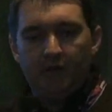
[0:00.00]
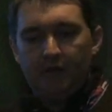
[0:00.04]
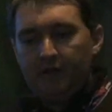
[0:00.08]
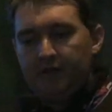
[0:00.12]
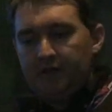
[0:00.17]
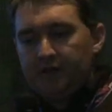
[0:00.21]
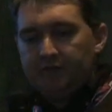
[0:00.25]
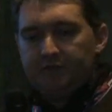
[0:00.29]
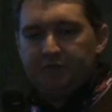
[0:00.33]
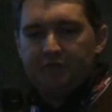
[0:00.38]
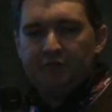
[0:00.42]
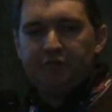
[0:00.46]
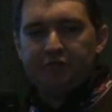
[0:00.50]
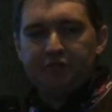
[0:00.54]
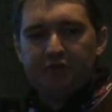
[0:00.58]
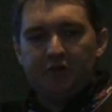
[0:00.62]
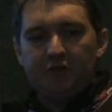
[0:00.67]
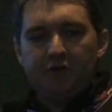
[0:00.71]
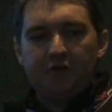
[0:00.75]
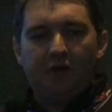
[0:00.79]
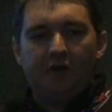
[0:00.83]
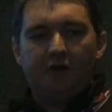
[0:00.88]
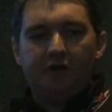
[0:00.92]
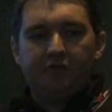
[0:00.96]
It
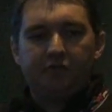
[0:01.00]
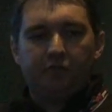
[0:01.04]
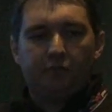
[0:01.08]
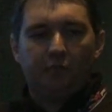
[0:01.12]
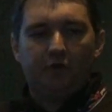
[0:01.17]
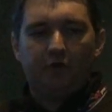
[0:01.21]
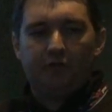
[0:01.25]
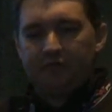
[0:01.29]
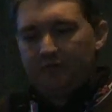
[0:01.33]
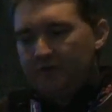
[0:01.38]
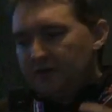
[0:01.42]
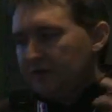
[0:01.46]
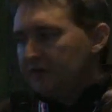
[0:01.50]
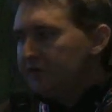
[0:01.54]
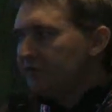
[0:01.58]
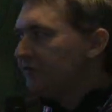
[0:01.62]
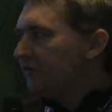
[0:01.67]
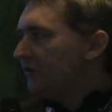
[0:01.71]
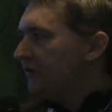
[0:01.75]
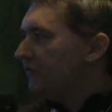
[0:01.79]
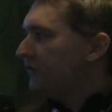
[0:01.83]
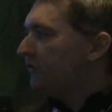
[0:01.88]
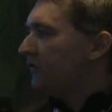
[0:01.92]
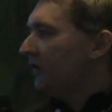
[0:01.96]
existed in our ancient world and it
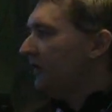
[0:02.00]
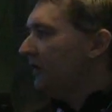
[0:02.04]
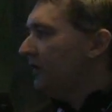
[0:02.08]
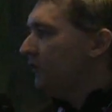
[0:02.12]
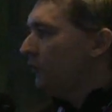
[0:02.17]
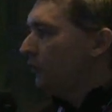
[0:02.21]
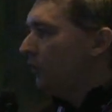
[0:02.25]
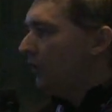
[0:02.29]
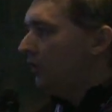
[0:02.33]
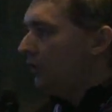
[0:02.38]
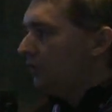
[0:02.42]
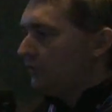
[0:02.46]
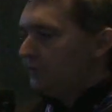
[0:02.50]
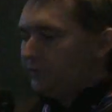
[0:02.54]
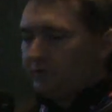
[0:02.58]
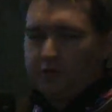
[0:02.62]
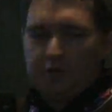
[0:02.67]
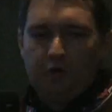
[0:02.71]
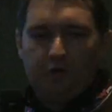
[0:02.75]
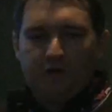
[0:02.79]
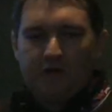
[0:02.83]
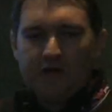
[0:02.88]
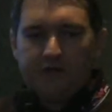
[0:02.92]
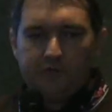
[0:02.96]
exists in the world of the
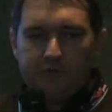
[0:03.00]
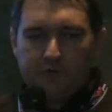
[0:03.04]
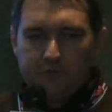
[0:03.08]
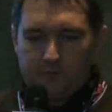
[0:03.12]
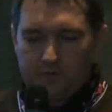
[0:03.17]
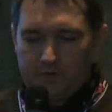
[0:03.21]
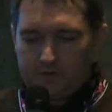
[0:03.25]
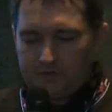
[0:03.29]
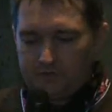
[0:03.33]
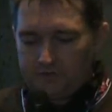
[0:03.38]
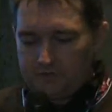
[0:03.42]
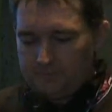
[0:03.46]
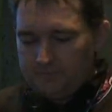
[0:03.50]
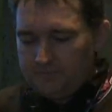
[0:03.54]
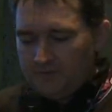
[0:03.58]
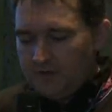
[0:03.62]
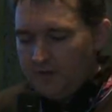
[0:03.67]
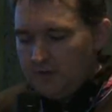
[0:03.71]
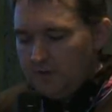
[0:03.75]
Conan universe.